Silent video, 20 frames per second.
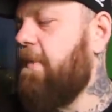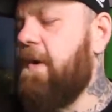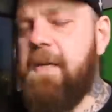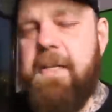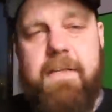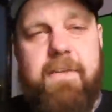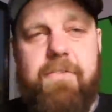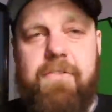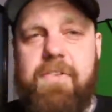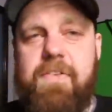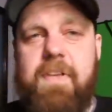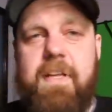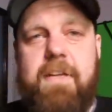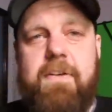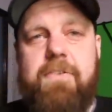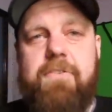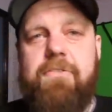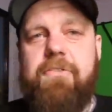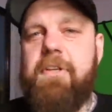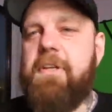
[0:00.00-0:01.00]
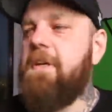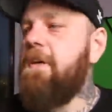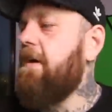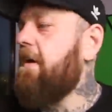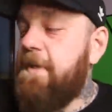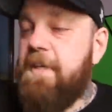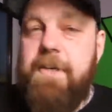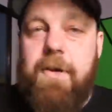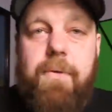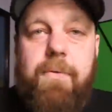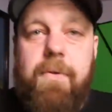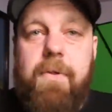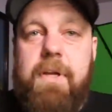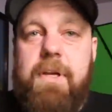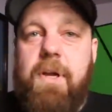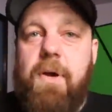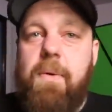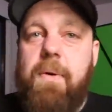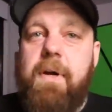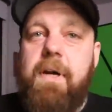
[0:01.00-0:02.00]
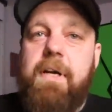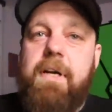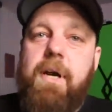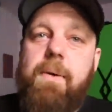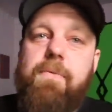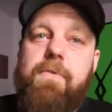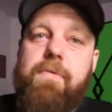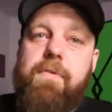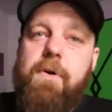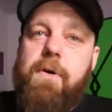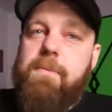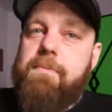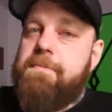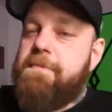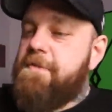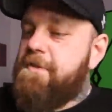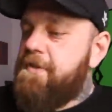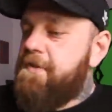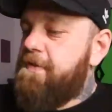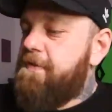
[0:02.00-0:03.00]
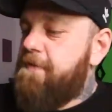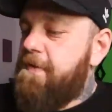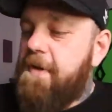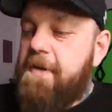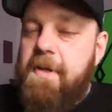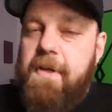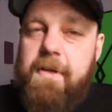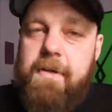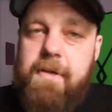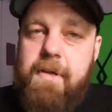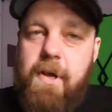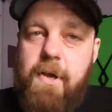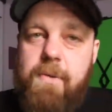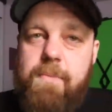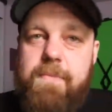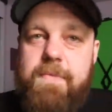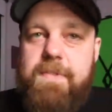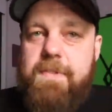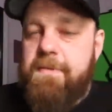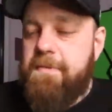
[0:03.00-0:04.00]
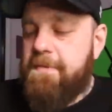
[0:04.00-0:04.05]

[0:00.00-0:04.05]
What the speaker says: money is just energy. You don't really know where it comes from. Just fucking comes.